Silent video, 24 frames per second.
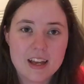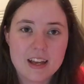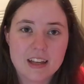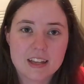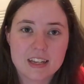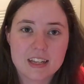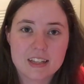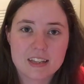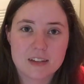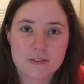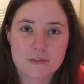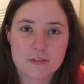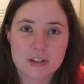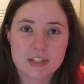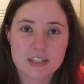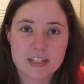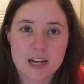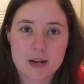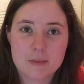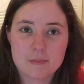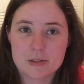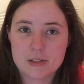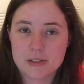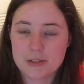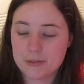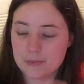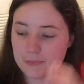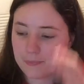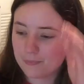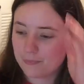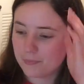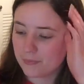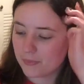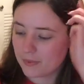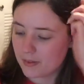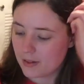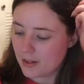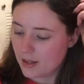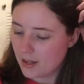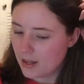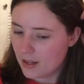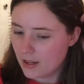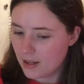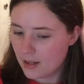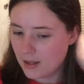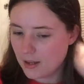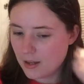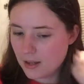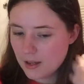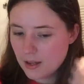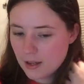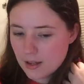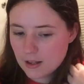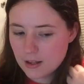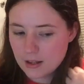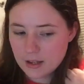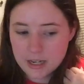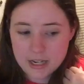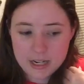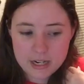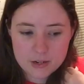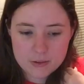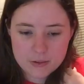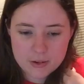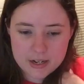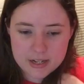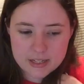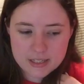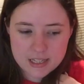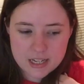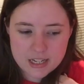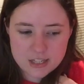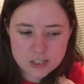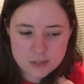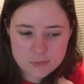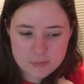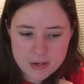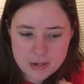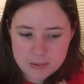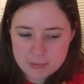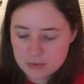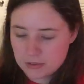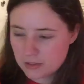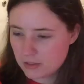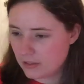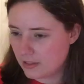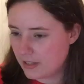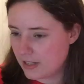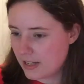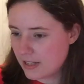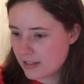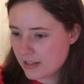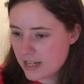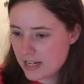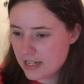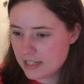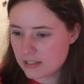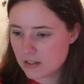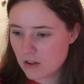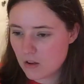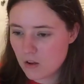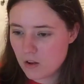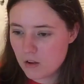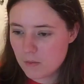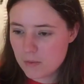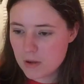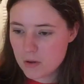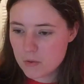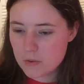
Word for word: get the free time to. Anyways, I just babbled a lot. That is all my